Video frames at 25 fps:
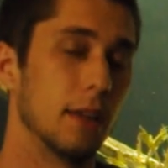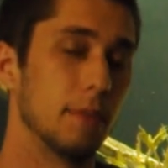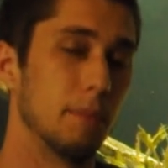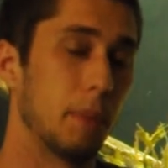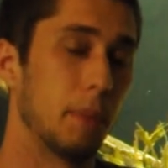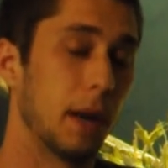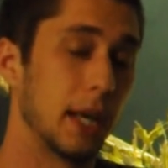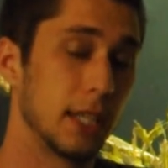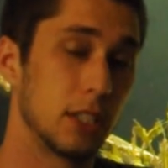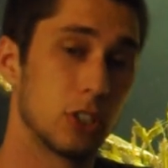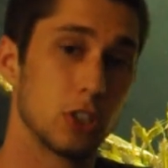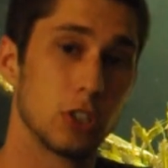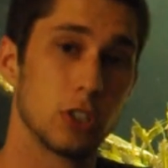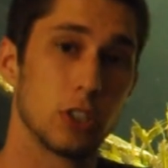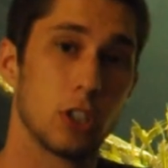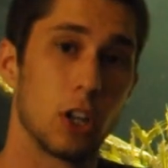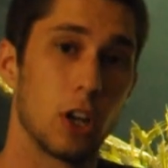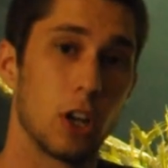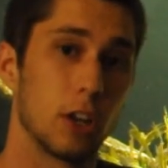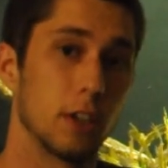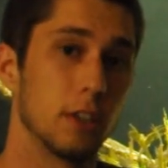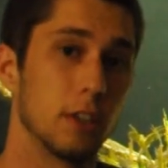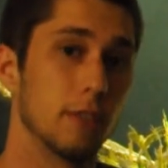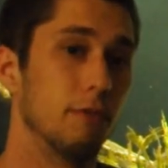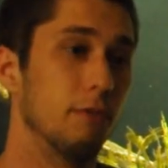Bichirs
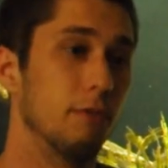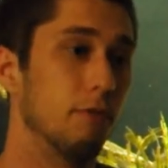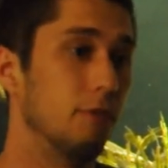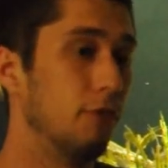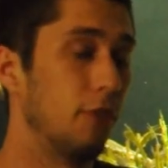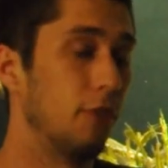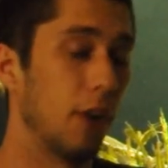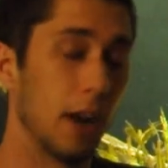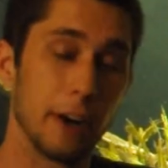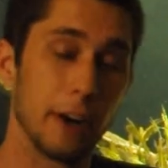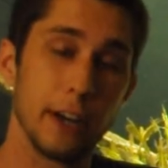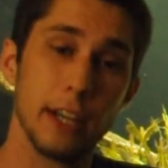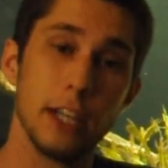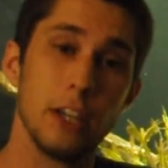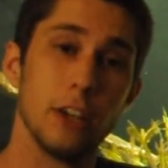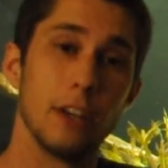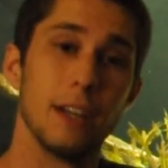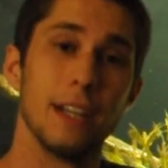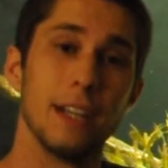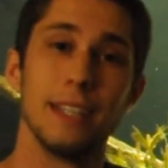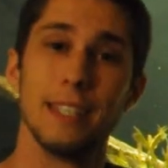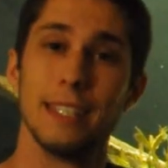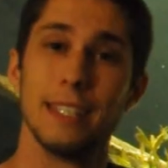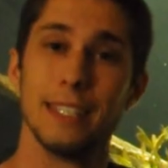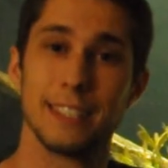are very good
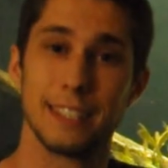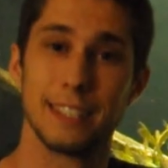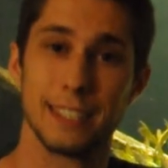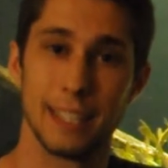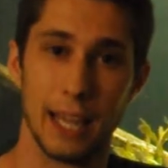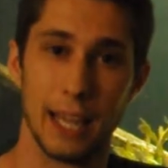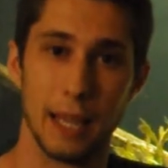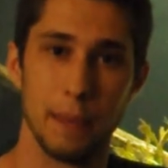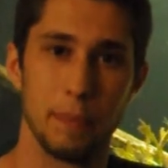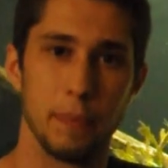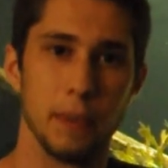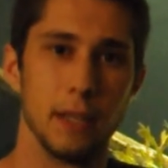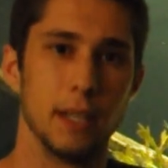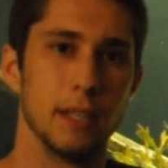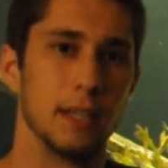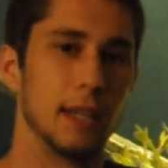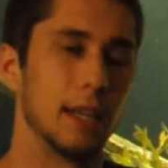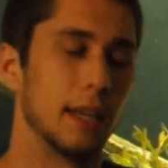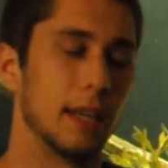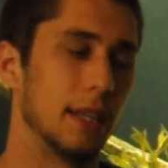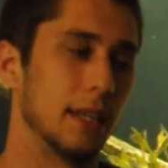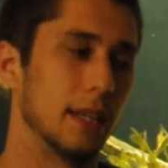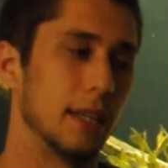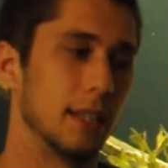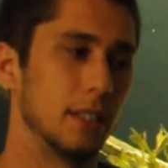at escaping
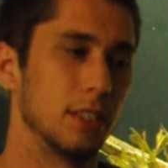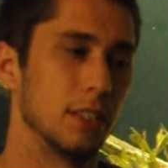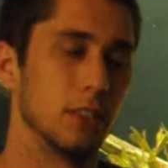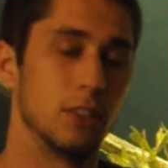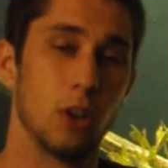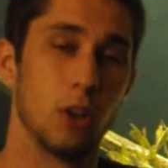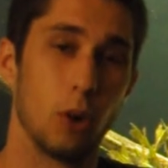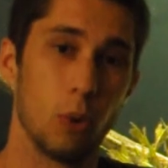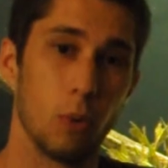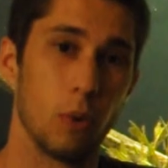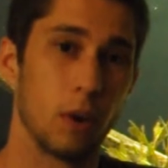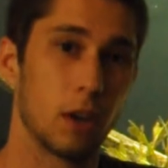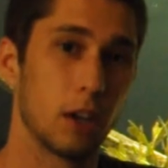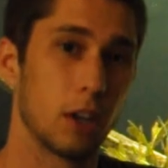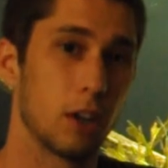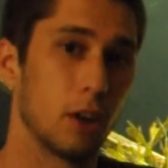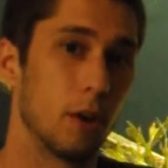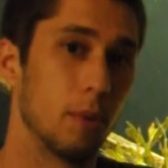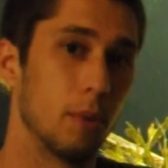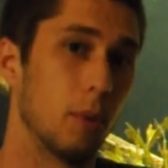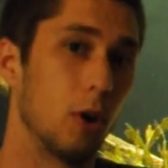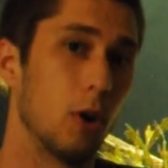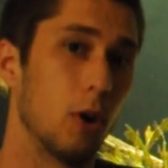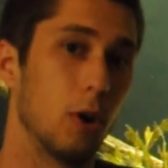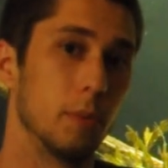and you don't want to
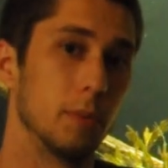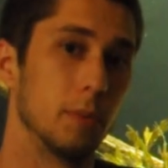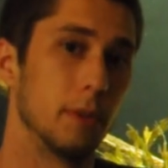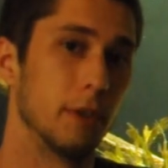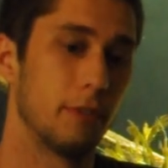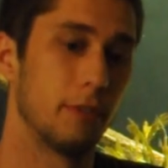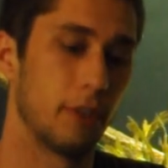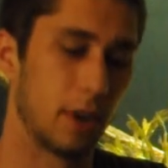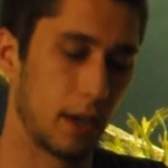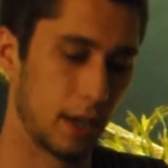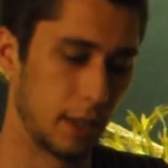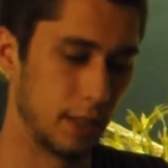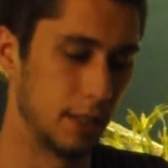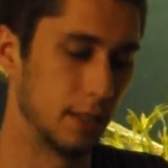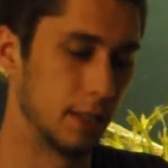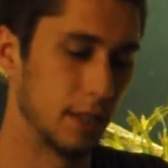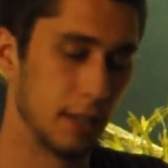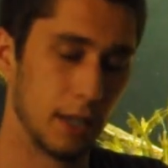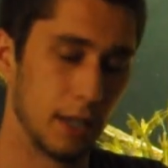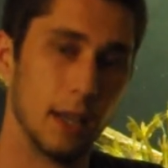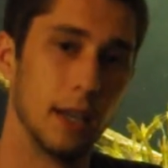come home to find